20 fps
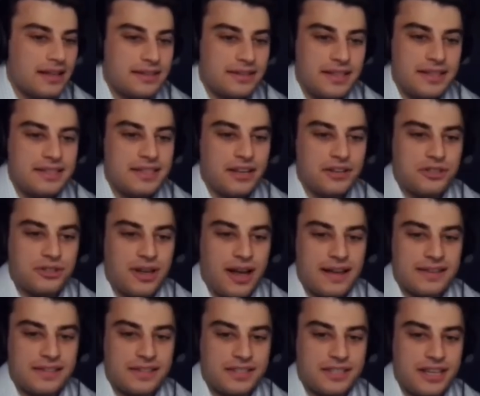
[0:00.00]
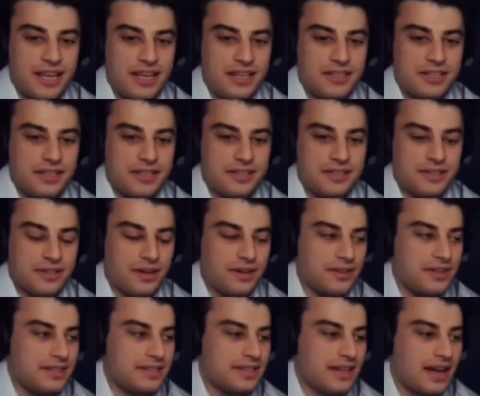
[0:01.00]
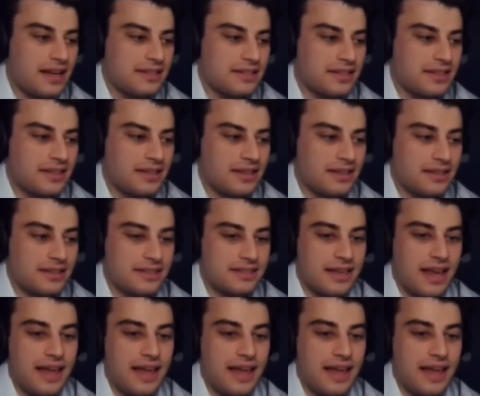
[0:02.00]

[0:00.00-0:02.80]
decentralized exchanges and all these kinds of things.